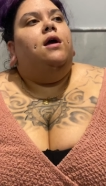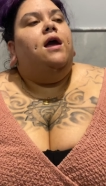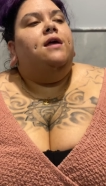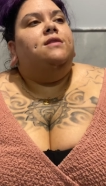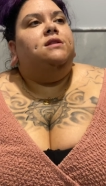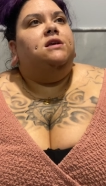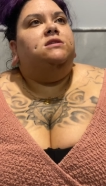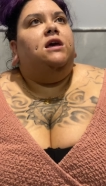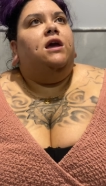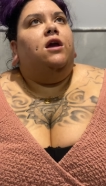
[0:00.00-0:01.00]
And then they
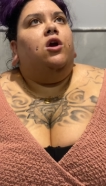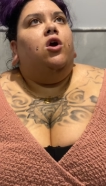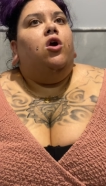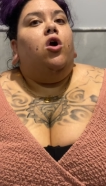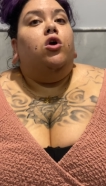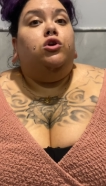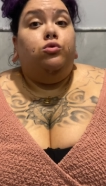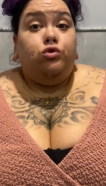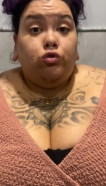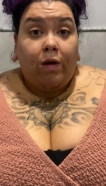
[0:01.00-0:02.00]
say, are you
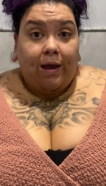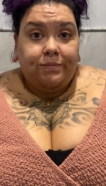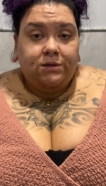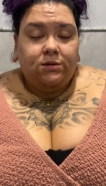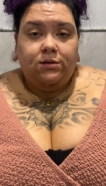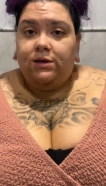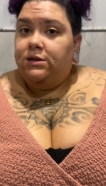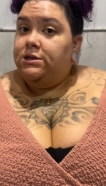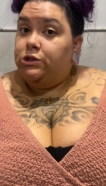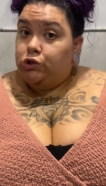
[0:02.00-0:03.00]
trapped? It
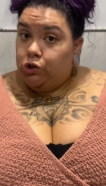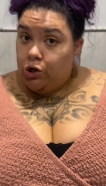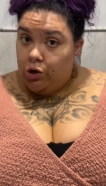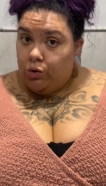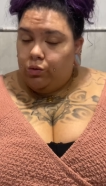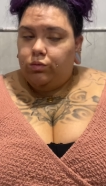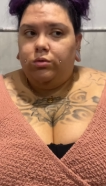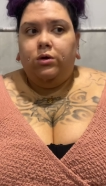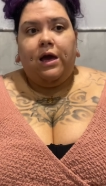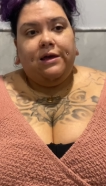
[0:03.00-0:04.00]
says no.
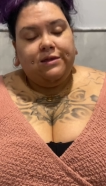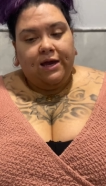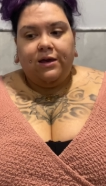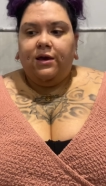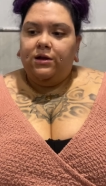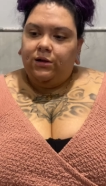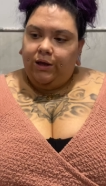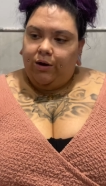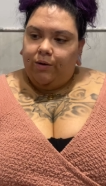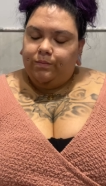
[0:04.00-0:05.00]
I thank and
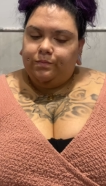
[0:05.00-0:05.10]
clear.